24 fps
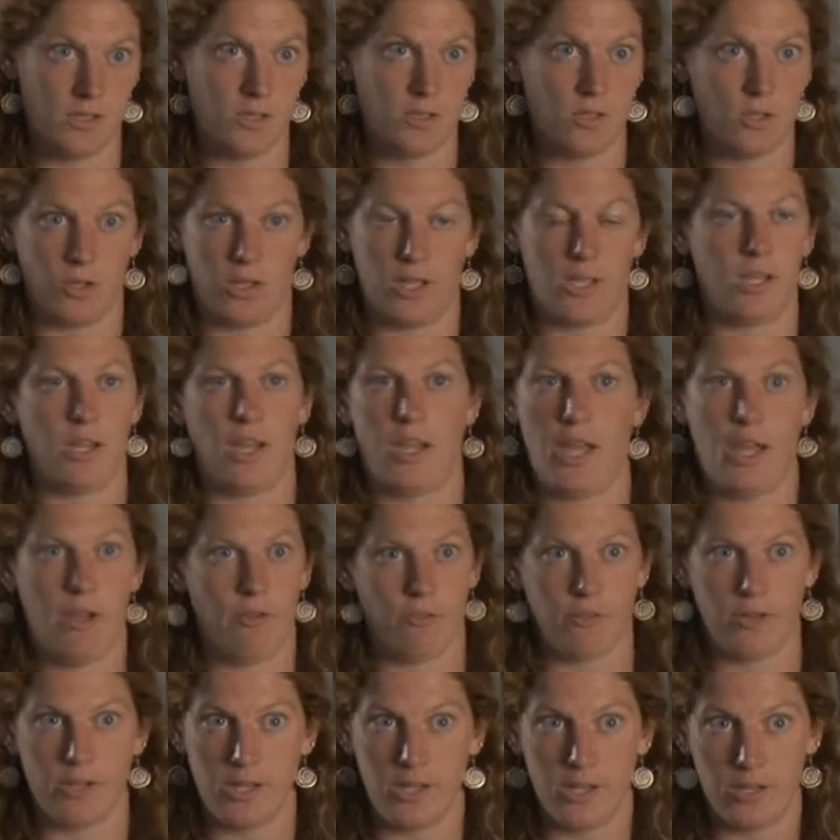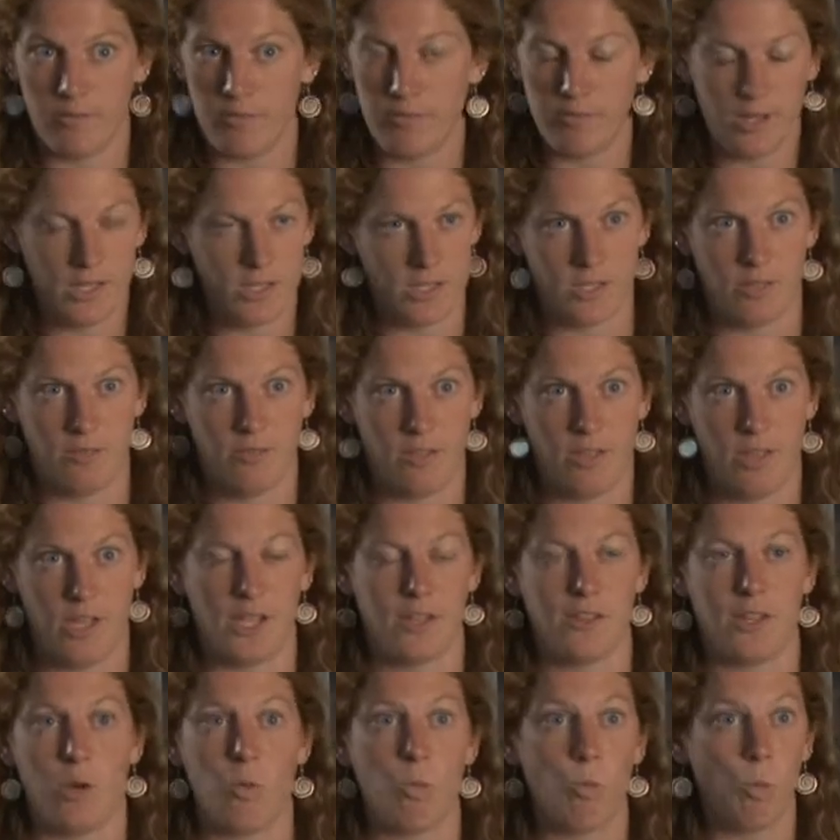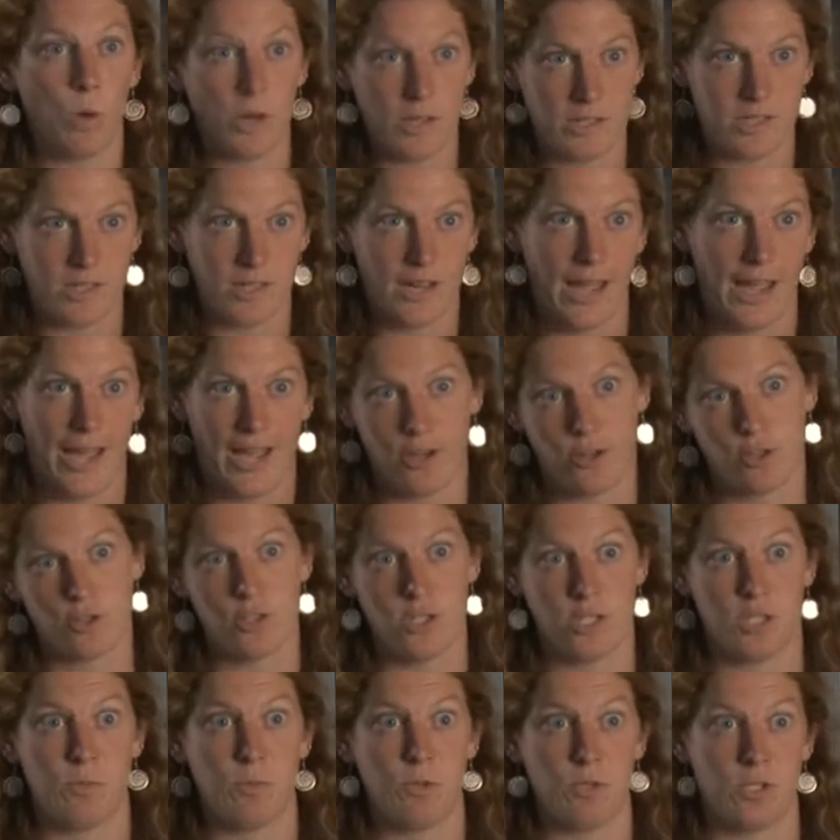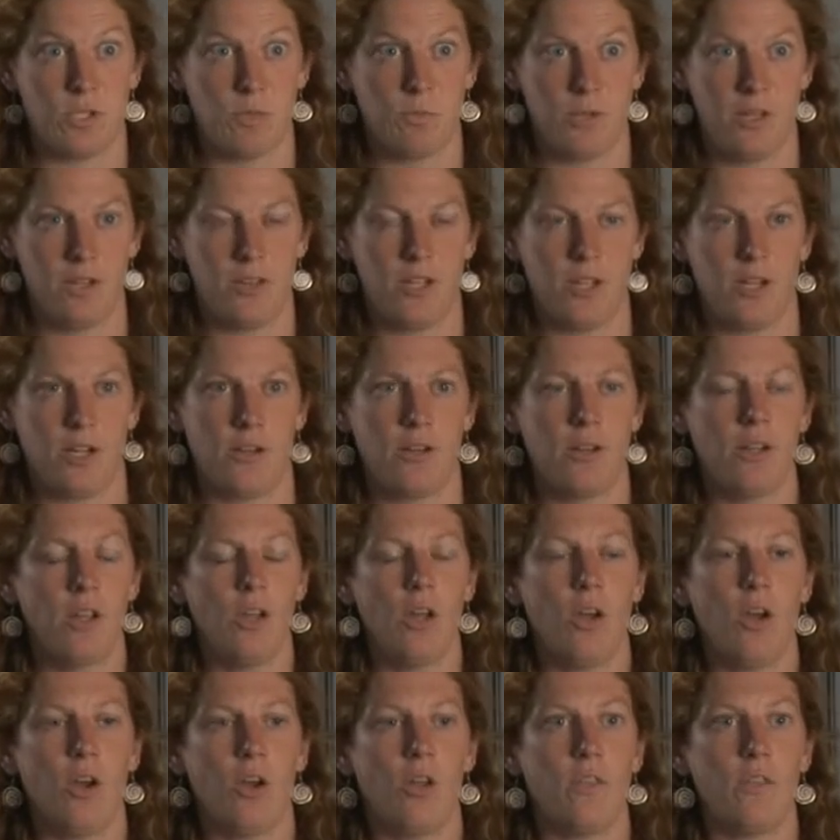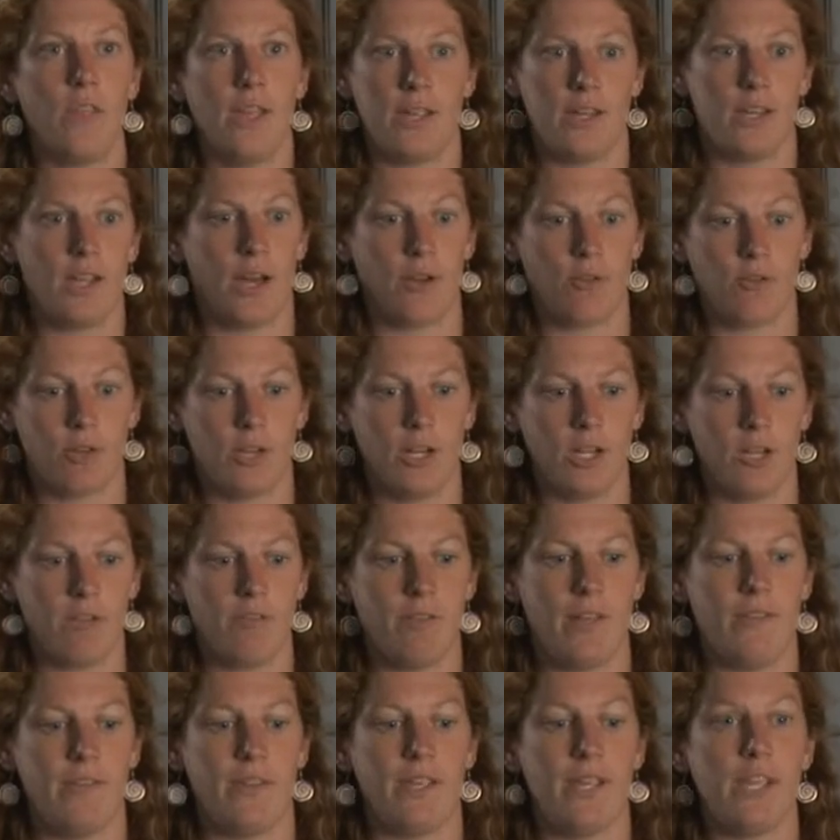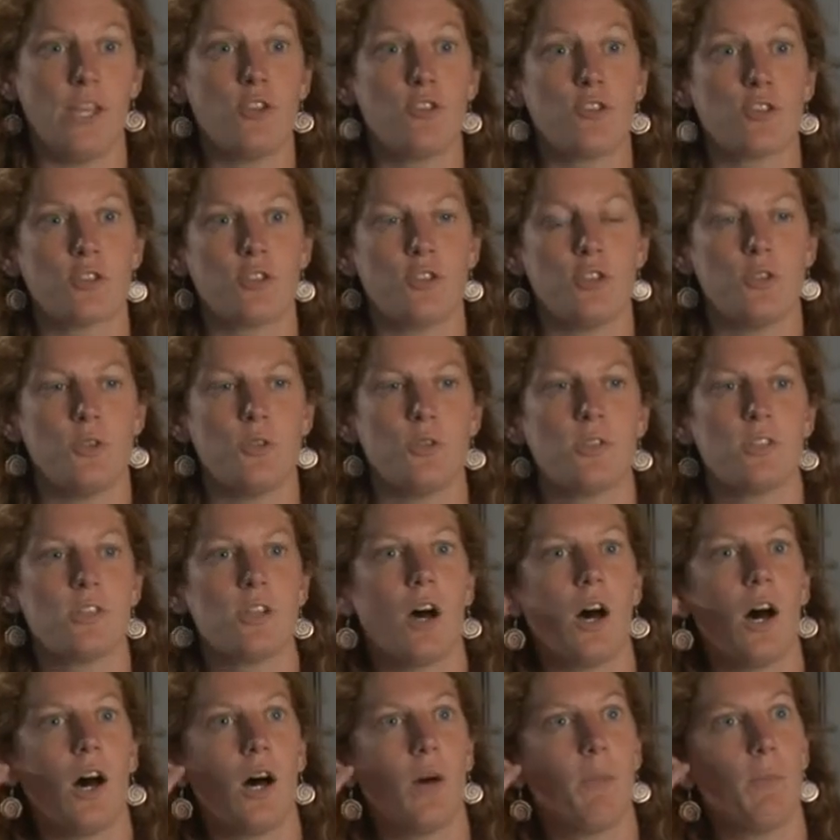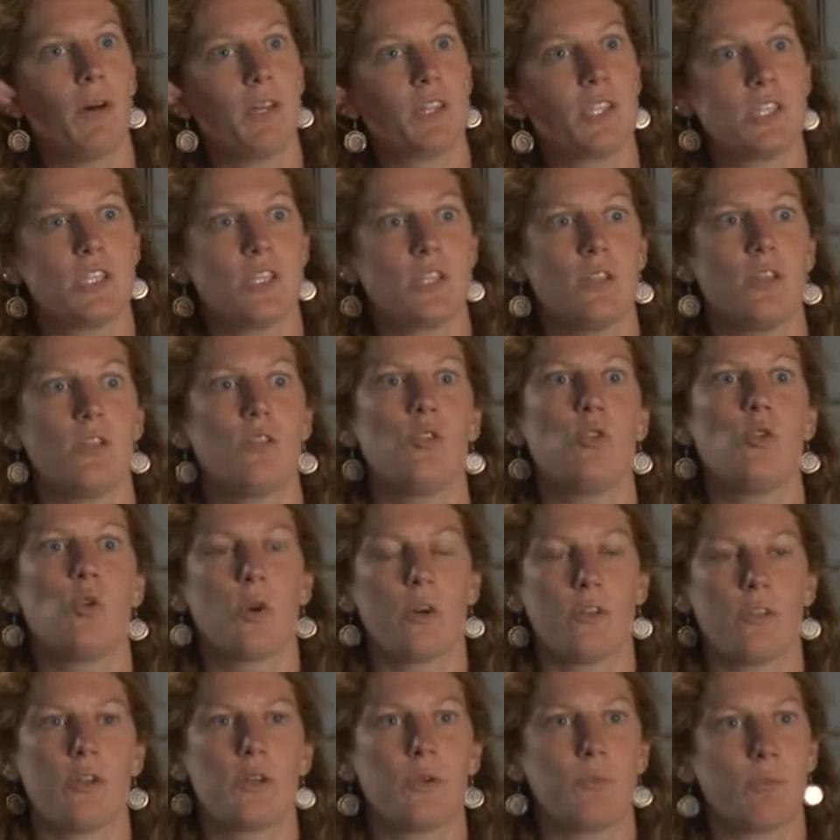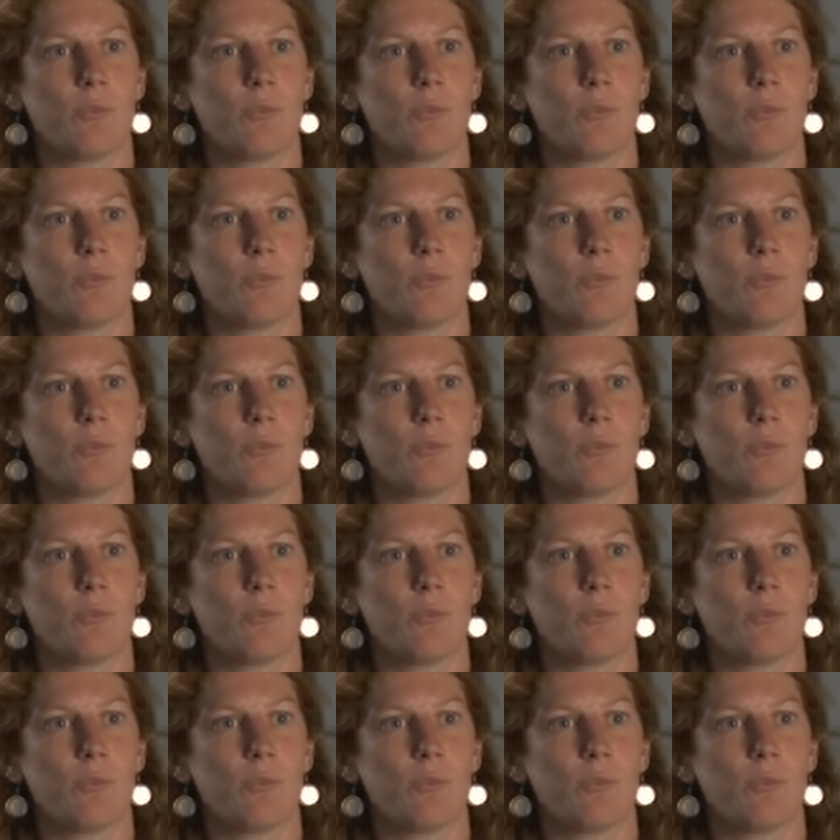So like every invasive thing that wasn't actually supposed to be there, they got rid of, and they introduced a northern